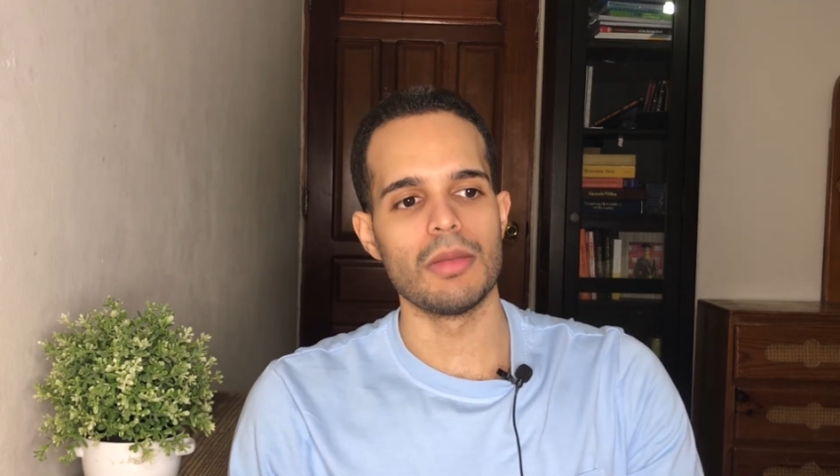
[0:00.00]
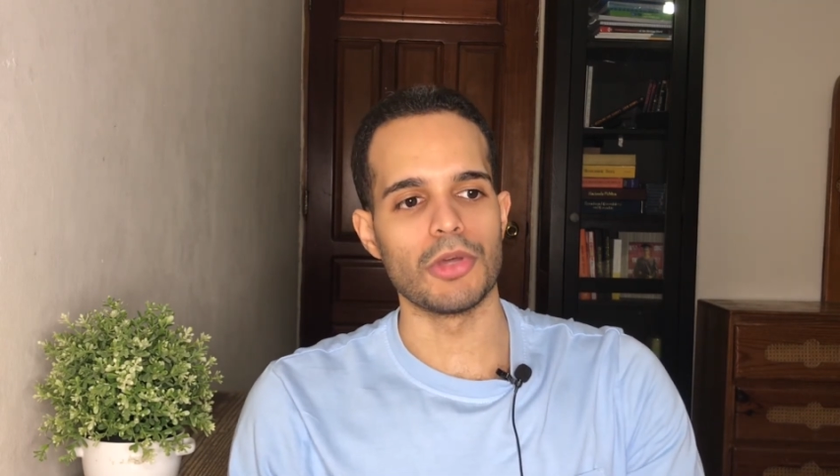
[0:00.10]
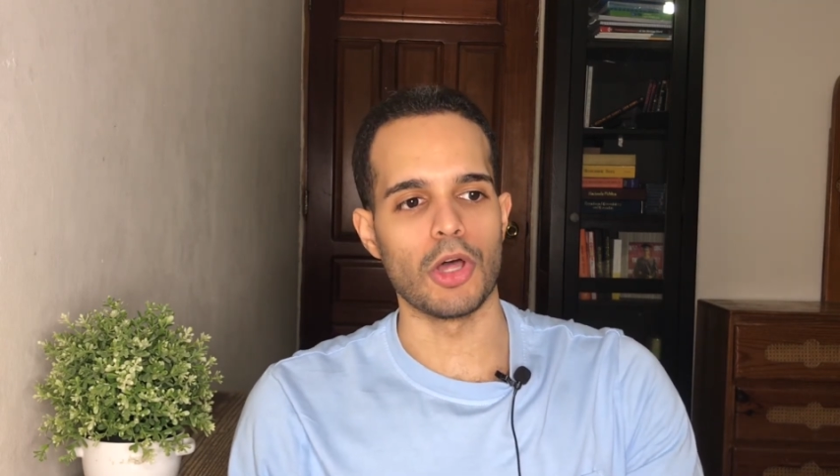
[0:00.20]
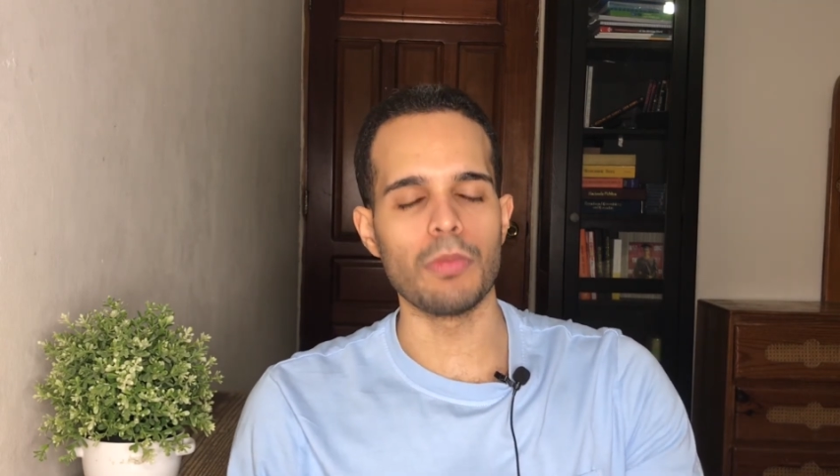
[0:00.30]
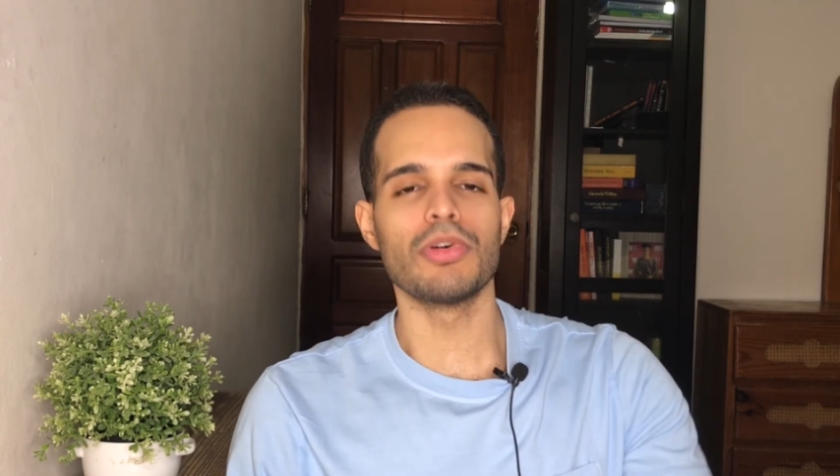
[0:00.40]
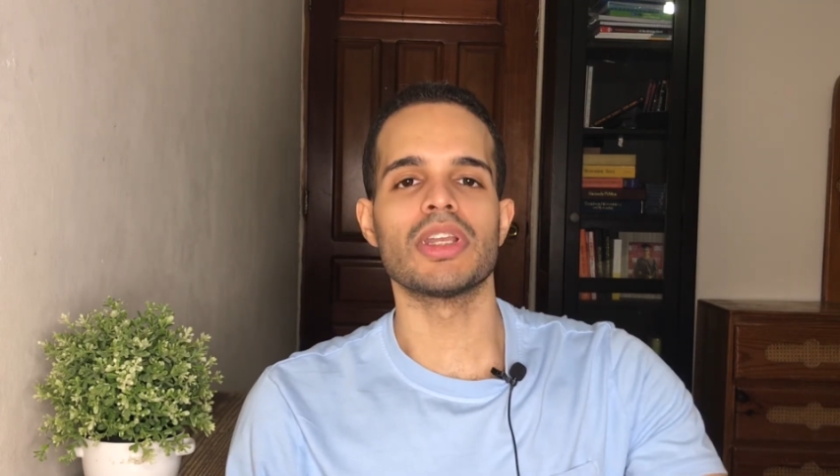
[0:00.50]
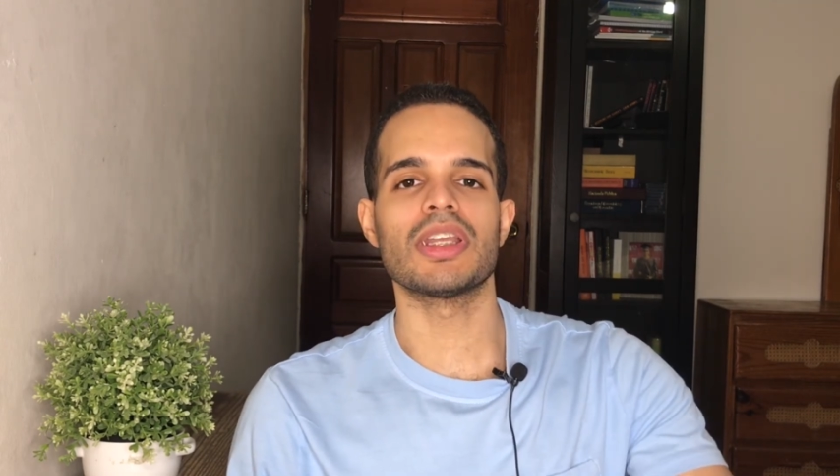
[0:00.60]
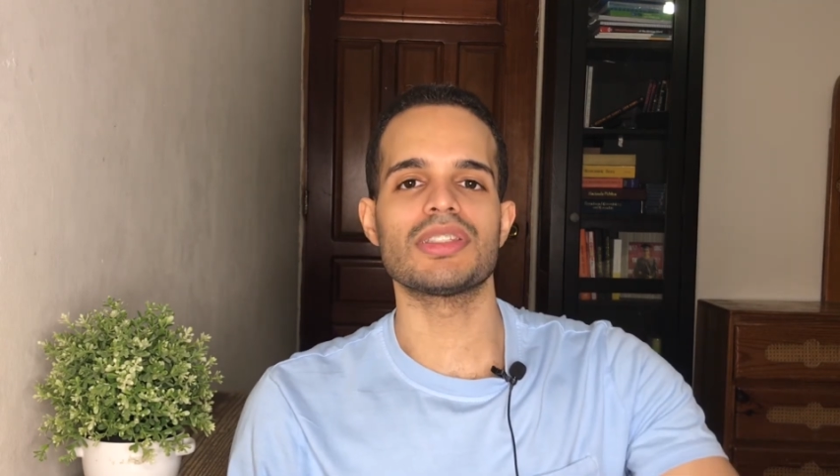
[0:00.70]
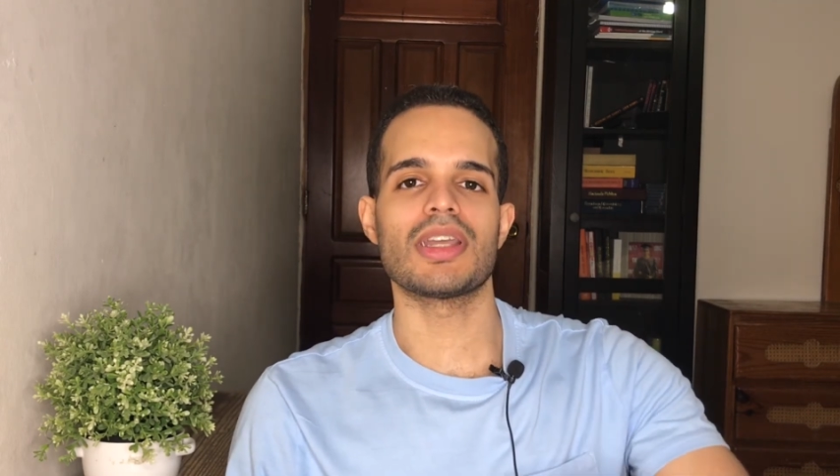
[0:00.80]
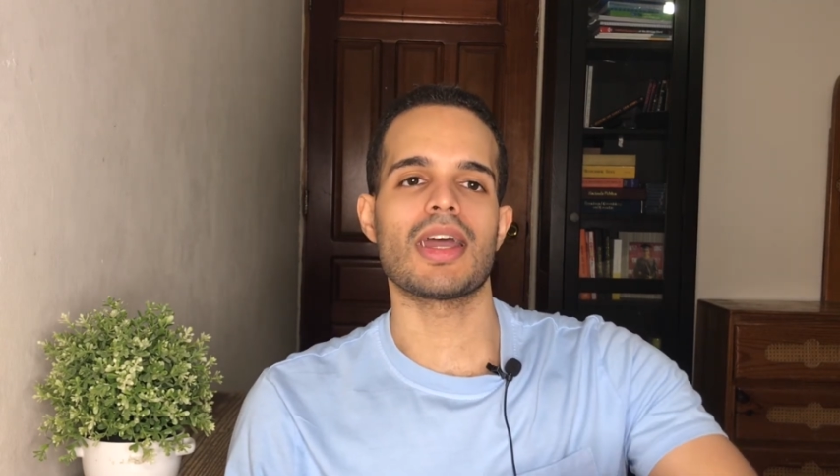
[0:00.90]
but the whole point
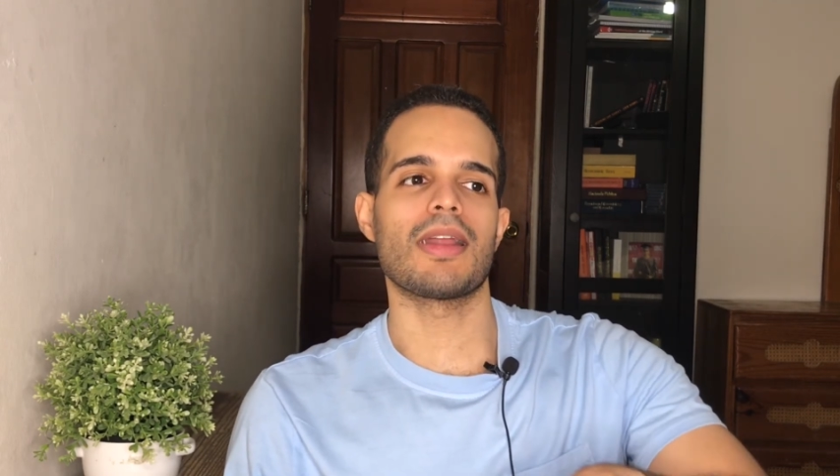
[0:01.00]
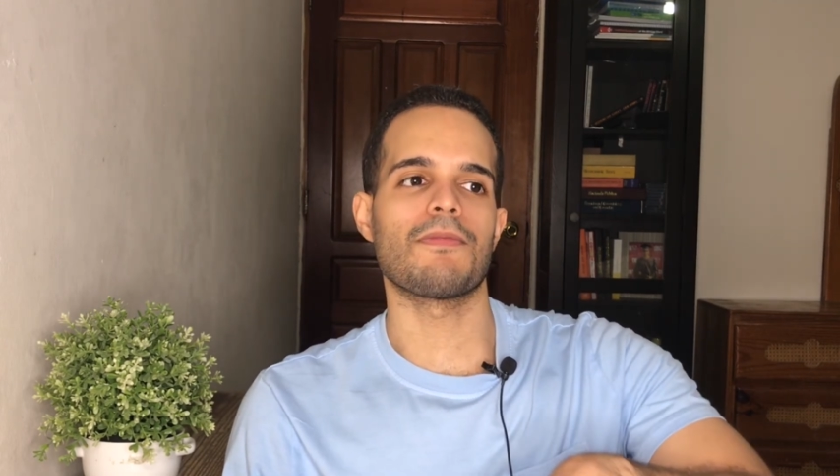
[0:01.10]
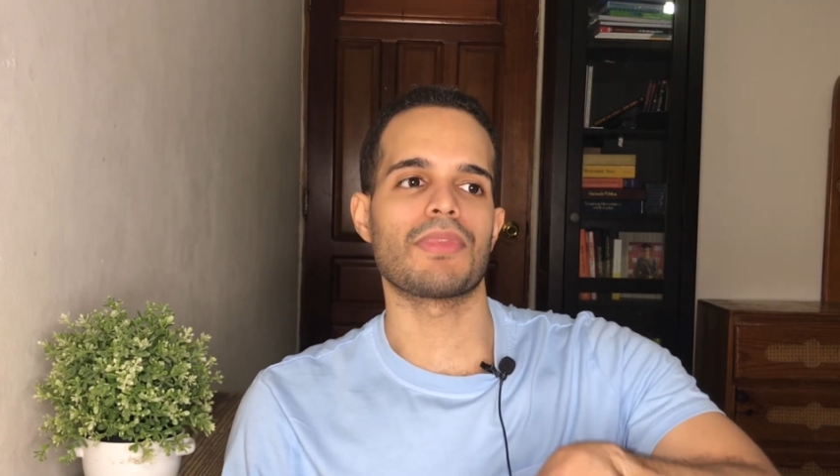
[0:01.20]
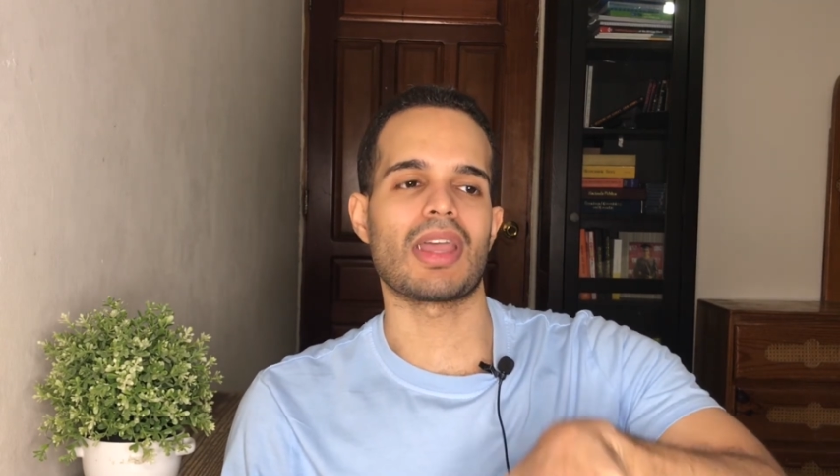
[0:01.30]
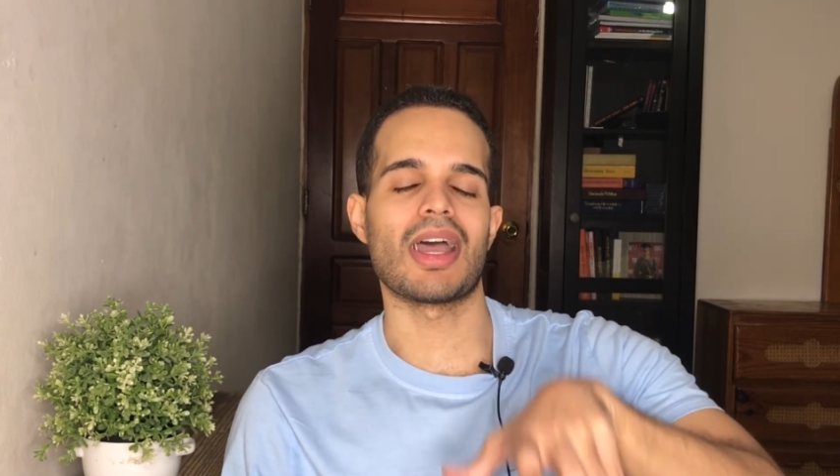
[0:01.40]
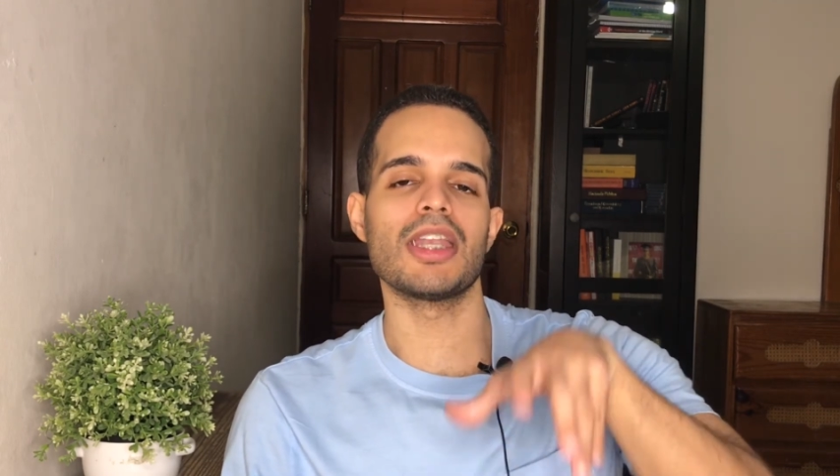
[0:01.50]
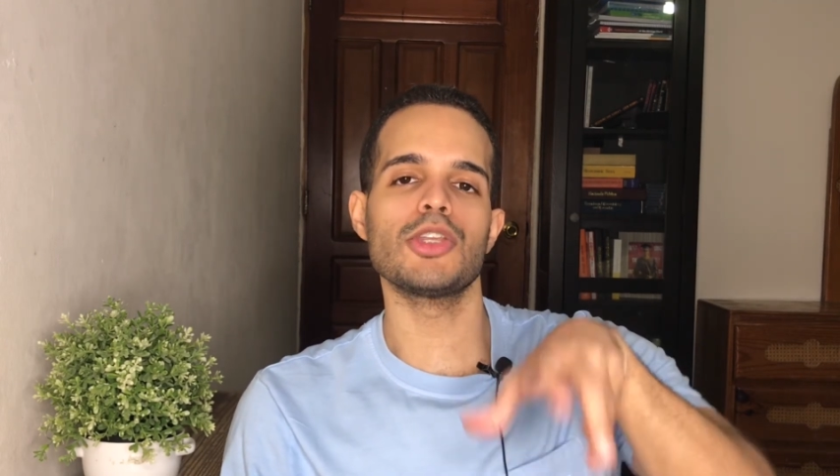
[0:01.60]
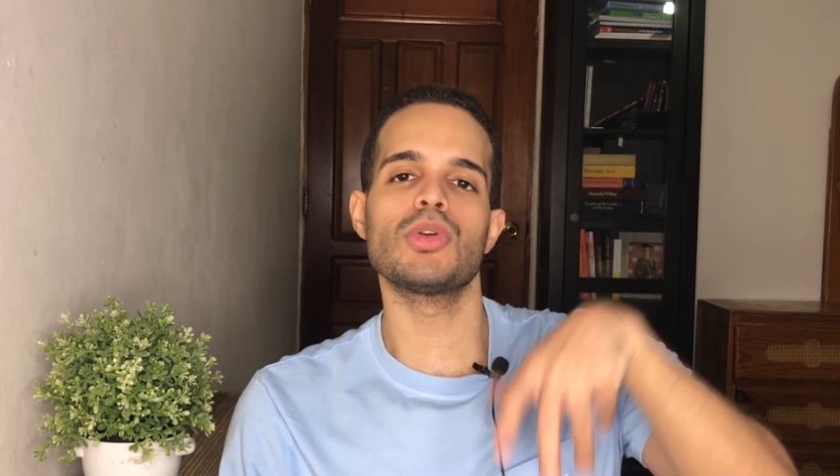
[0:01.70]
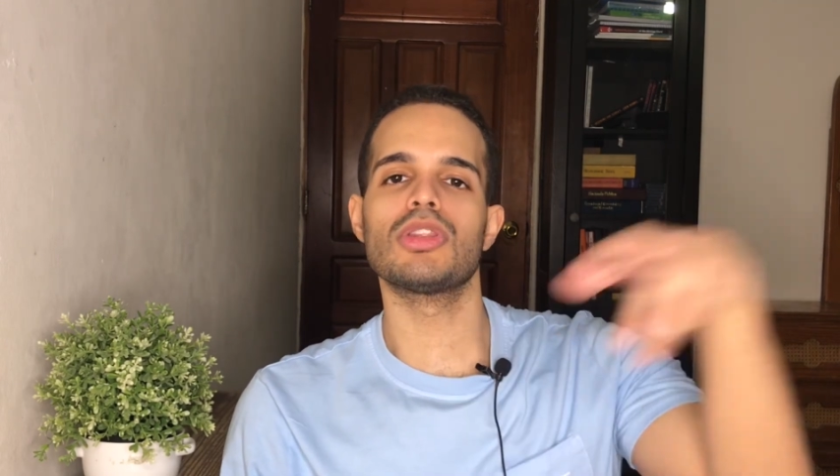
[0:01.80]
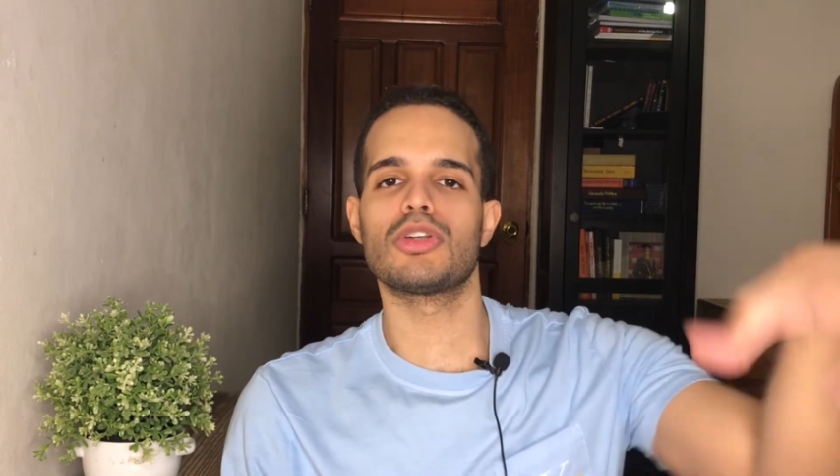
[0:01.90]
is that I
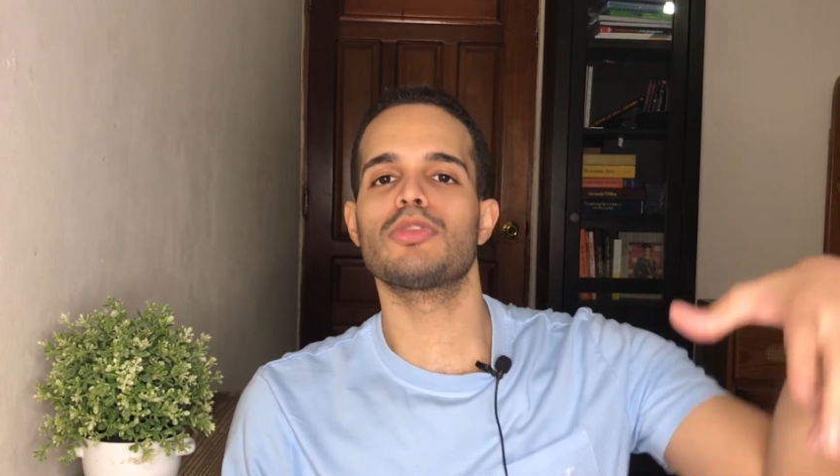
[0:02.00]
knew a little